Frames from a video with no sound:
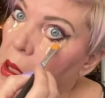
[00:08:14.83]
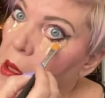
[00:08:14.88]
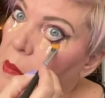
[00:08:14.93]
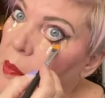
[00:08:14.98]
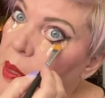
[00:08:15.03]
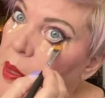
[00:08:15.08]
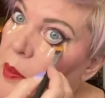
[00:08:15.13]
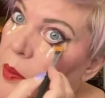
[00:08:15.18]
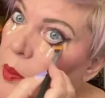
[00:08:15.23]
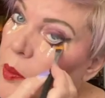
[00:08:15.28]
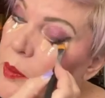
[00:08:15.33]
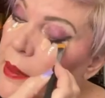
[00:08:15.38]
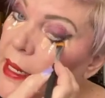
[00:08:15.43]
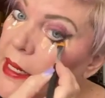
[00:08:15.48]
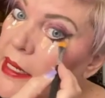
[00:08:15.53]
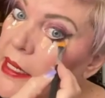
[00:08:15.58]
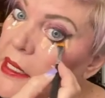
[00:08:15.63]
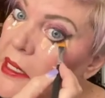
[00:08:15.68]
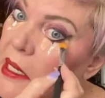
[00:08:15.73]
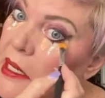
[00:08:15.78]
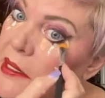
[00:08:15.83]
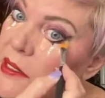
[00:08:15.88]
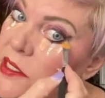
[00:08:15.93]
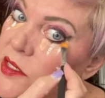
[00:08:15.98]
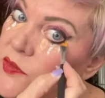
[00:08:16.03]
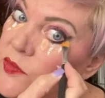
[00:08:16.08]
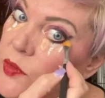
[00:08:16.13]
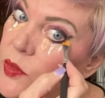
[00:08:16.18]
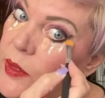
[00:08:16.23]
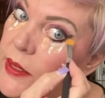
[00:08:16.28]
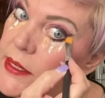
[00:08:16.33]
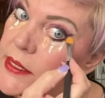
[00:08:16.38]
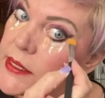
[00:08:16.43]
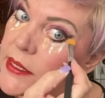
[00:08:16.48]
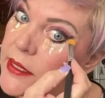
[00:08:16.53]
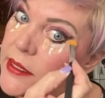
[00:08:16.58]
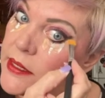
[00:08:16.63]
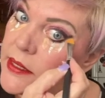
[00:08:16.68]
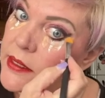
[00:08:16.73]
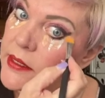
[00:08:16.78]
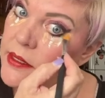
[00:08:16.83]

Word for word: people recognized voices.